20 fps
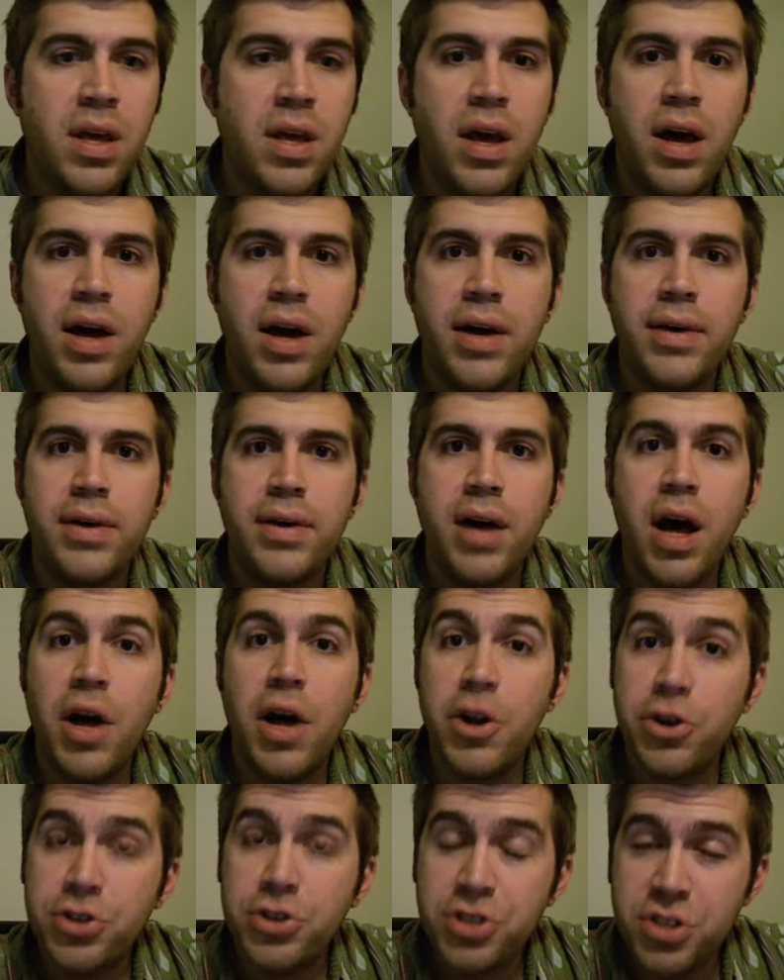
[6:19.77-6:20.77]

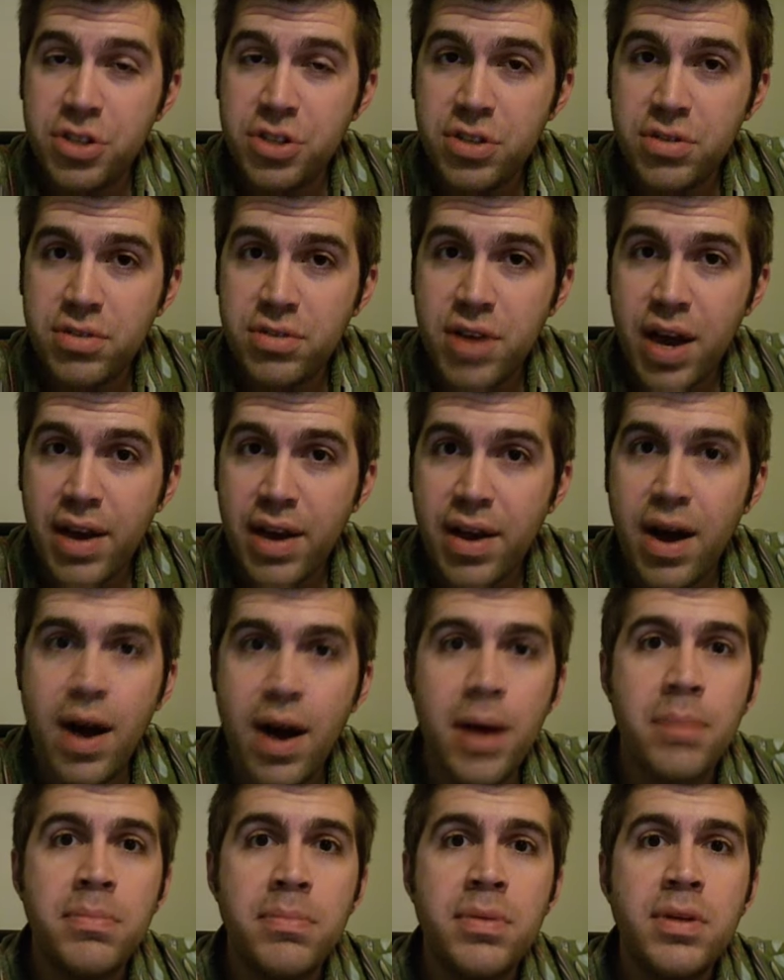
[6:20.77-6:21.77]

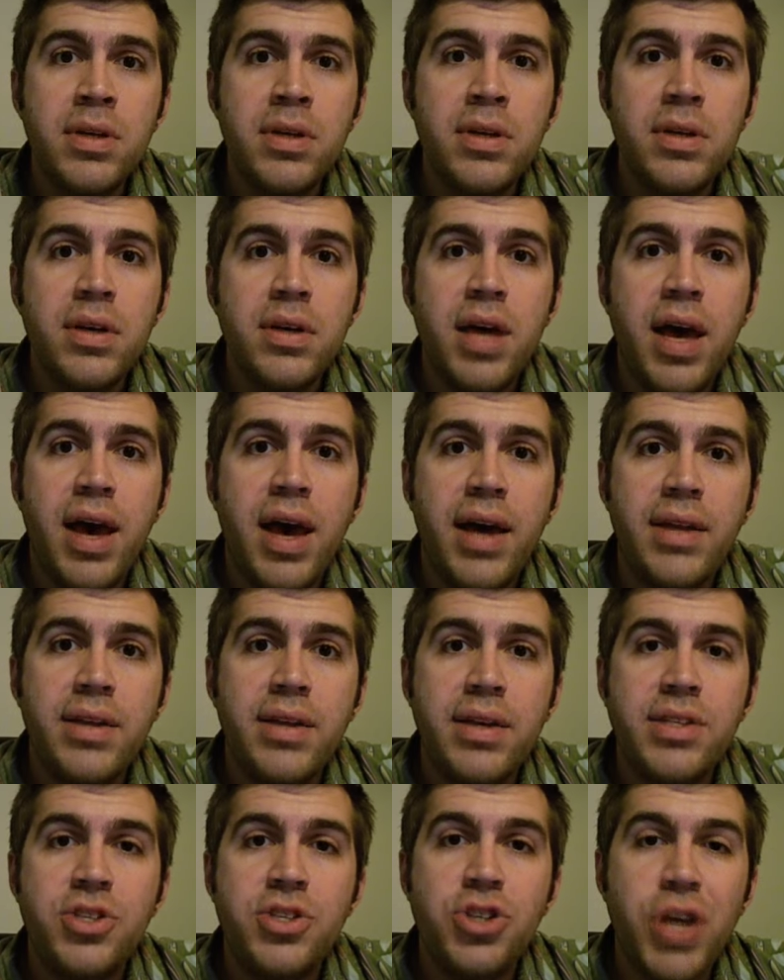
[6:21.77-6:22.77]
utters.com
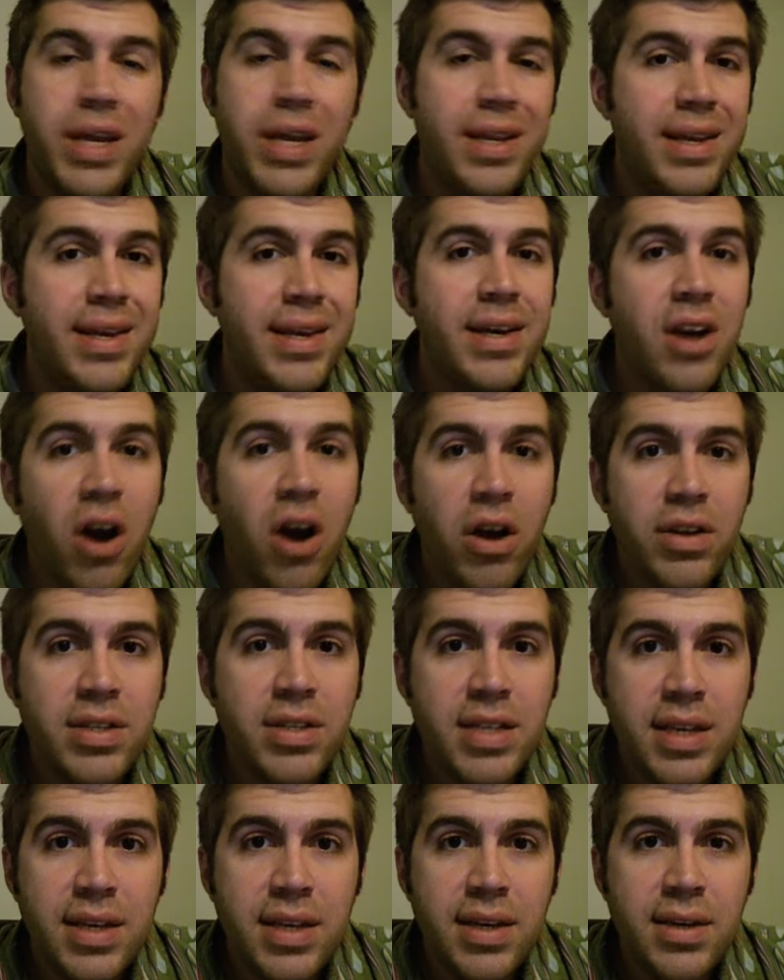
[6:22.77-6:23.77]
at
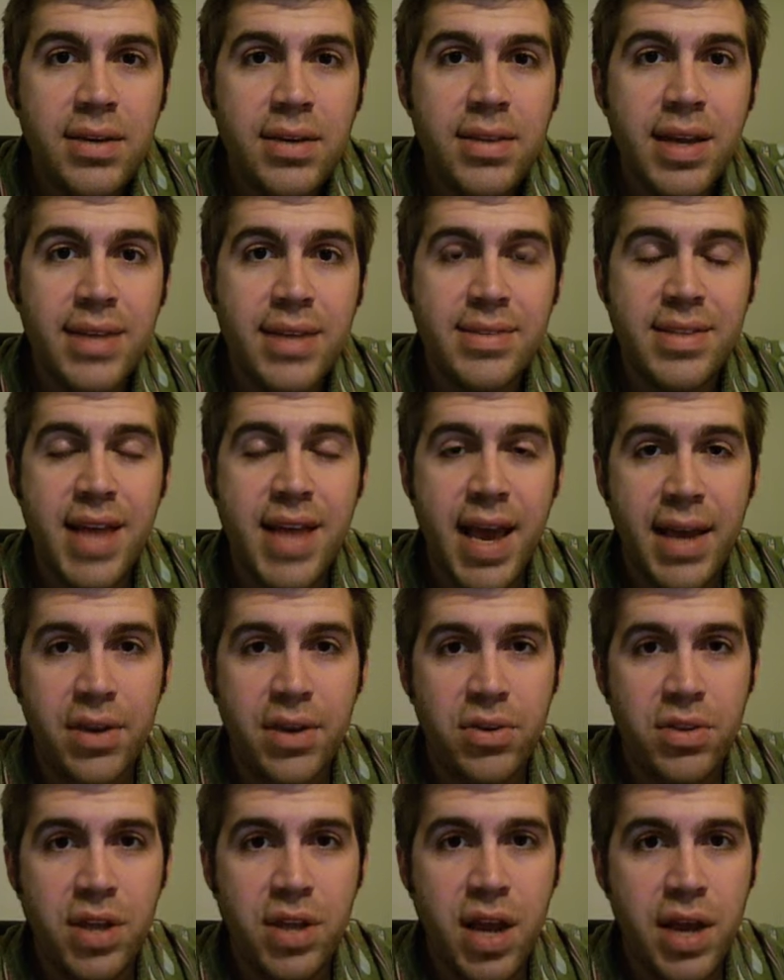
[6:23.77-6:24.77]
jdcarty. That's the
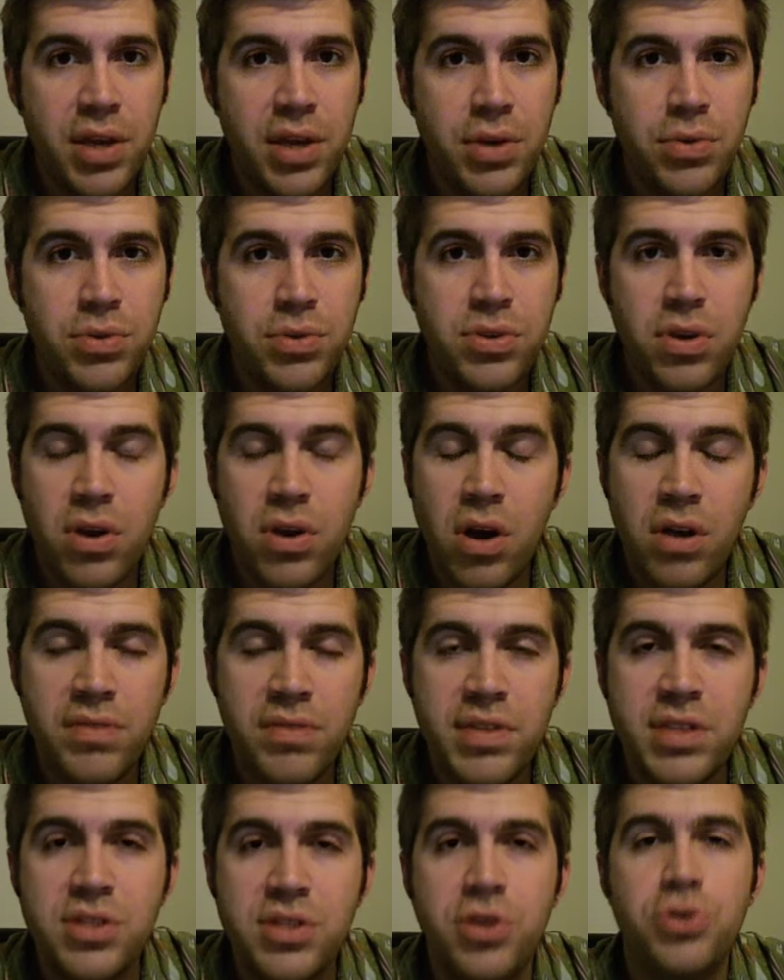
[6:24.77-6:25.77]
handle that I use on all of
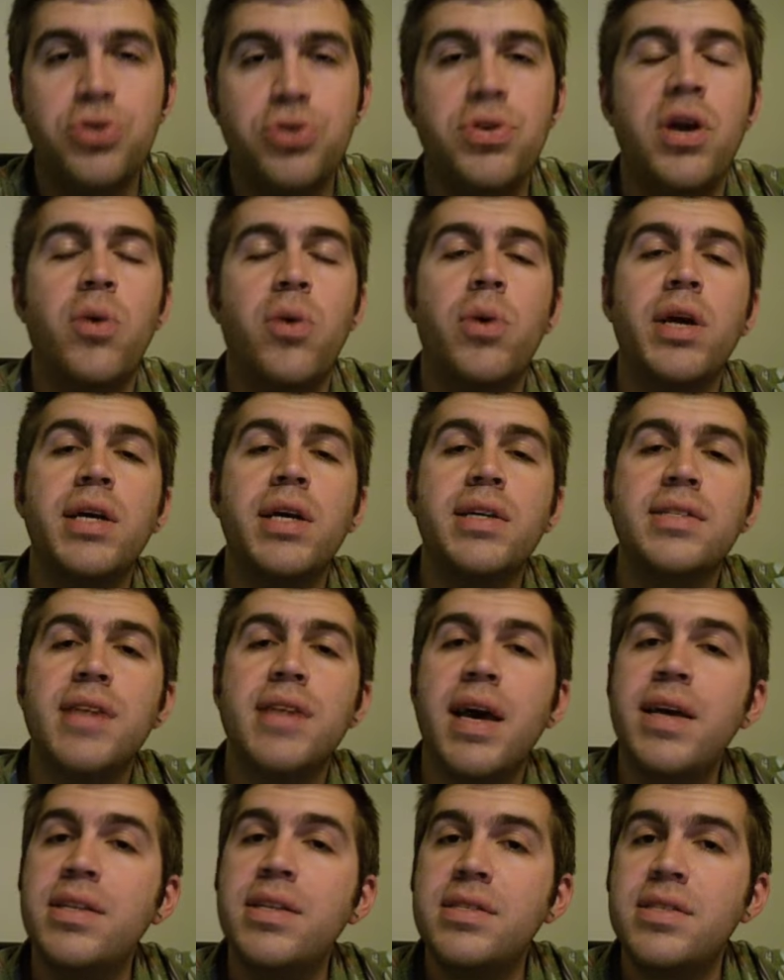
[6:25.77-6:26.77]
these social networking
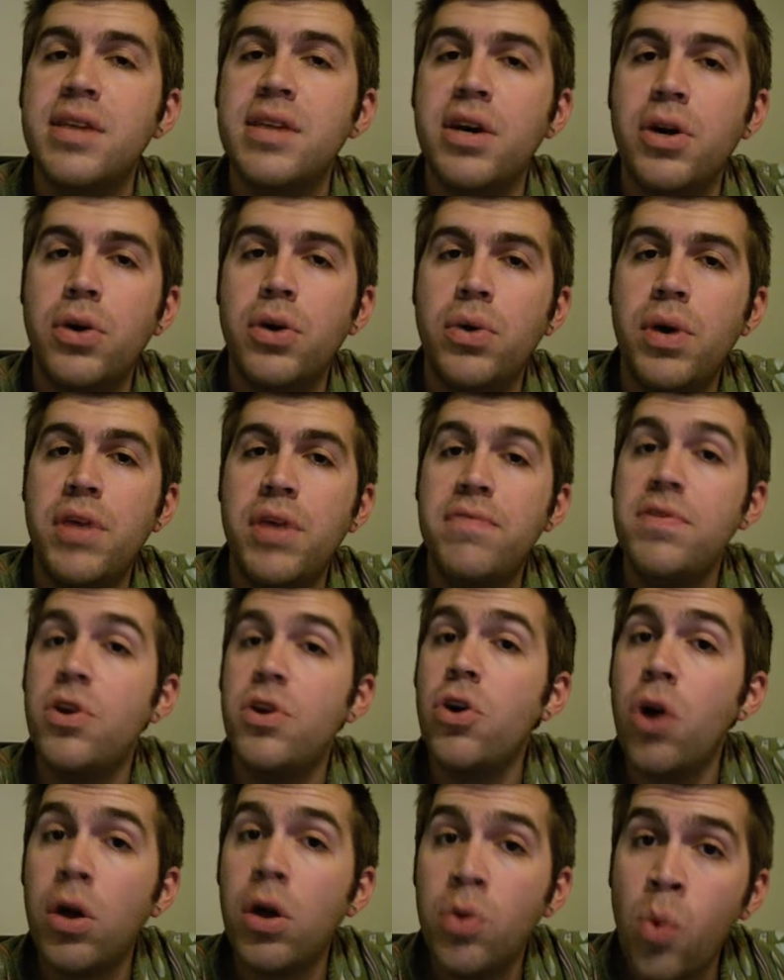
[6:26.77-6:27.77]
sites. So if
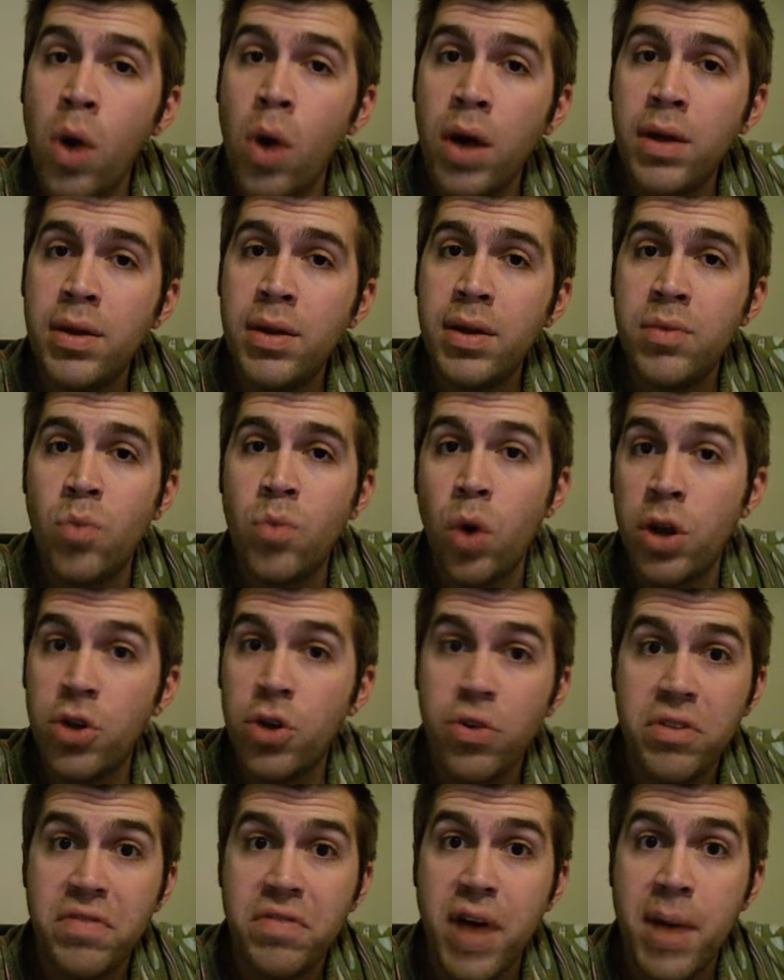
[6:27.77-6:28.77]
you're on one and
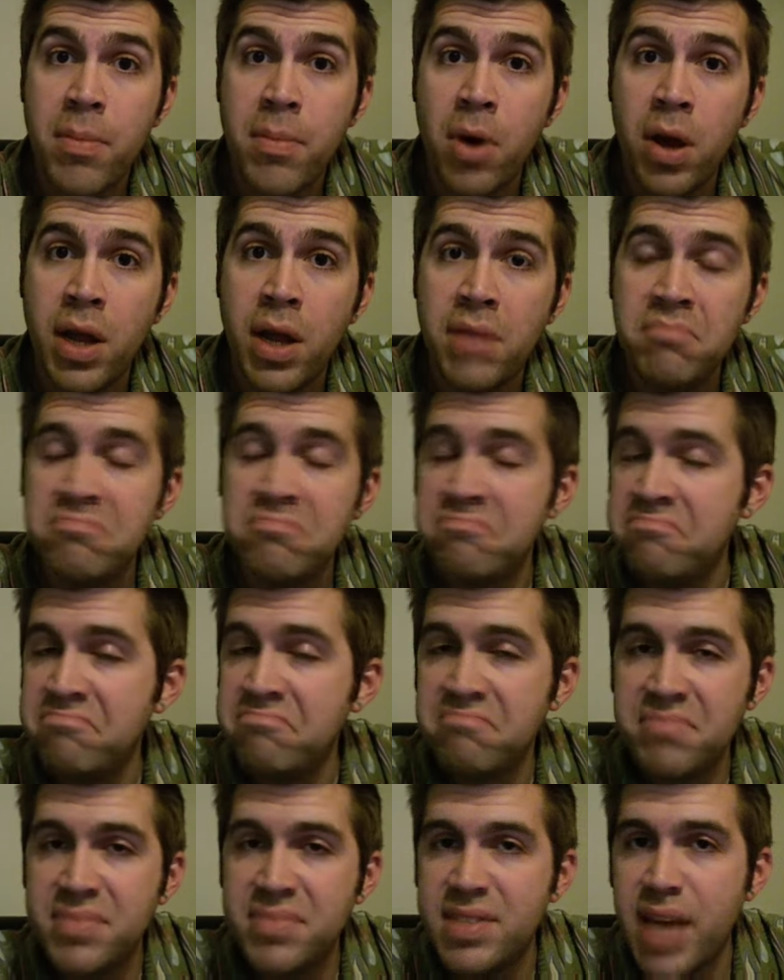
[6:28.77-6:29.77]
wonder if I'm on it,
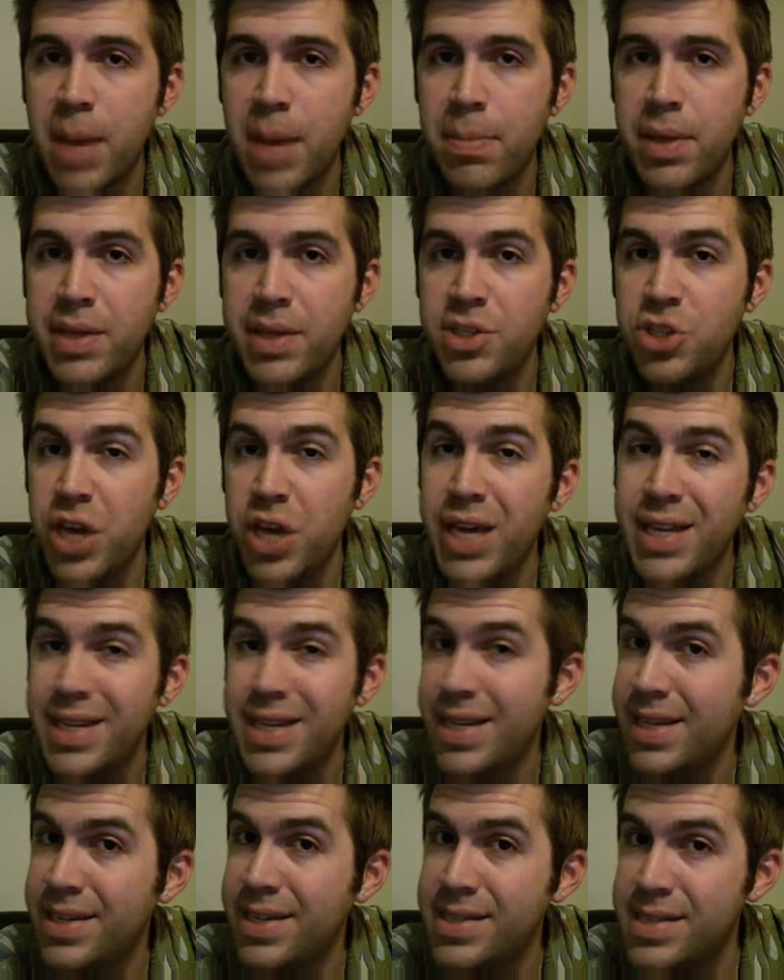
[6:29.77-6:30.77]
type in
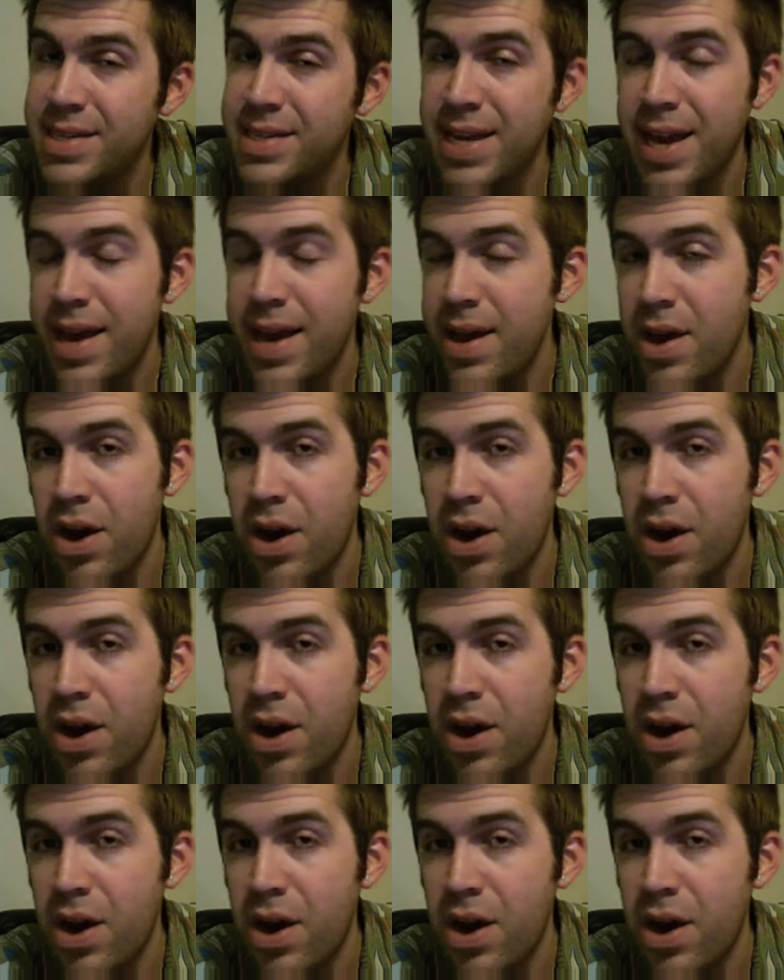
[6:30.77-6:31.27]
JDCARTEE,